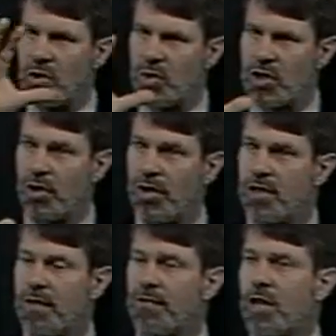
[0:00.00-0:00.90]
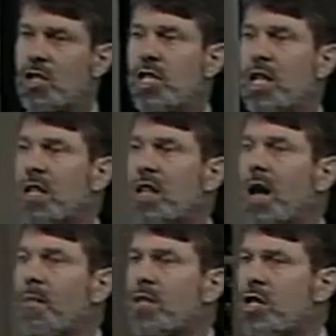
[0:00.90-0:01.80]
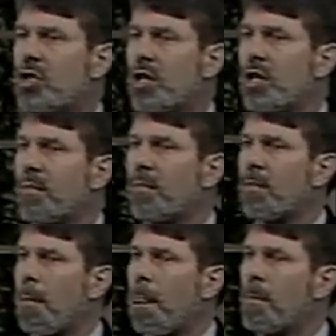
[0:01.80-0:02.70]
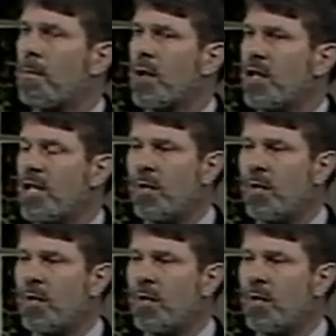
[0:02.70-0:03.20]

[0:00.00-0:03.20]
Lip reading: what's called a differentiated composition? See,